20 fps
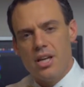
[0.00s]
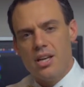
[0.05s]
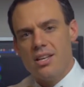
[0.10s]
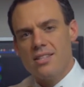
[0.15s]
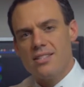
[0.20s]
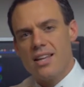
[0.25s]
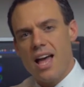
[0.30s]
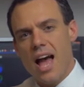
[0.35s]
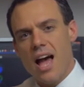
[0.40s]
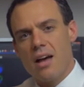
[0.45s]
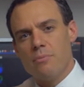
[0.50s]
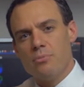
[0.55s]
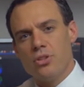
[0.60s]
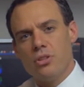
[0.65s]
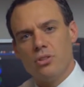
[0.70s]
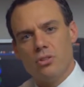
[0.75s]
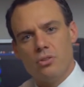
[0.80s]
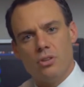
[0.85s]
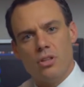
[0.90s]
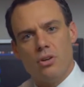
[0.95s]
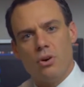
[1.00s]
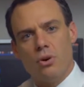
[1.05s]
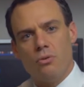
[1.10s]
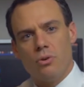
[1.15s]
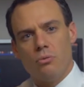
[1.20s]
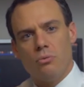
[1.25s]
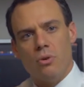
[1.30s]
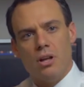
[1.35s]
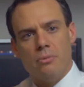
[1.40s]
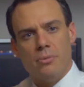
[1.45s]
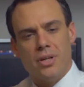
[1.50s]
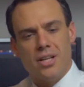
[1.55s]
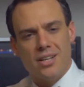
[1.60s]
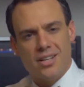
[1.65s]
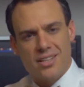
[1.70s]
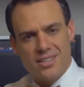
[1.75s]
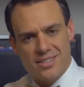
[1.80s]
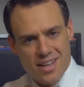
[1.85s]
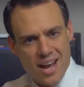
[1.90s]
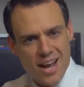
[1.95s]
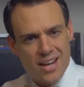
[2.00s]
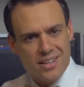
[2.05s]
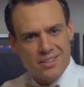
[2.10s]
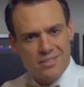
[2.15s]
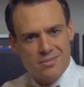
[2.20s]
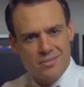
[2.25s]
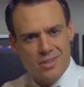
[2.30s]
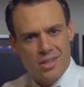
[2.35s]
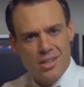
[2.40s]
is absolutely overwhelming and exciting.